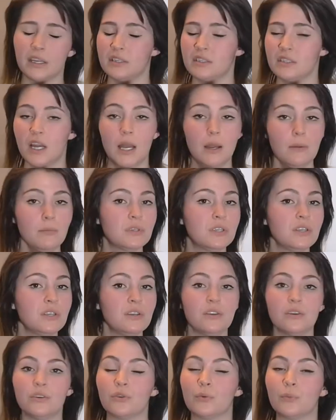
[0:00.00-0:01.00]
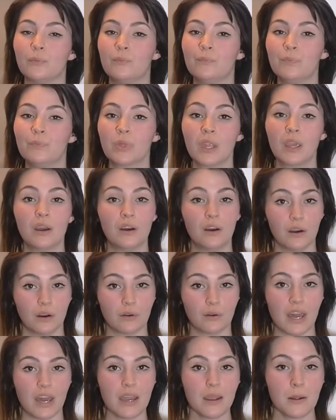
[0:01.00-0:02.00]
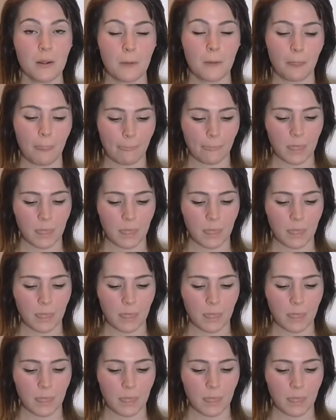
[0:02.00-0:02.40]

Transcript: it's up to you. Okay?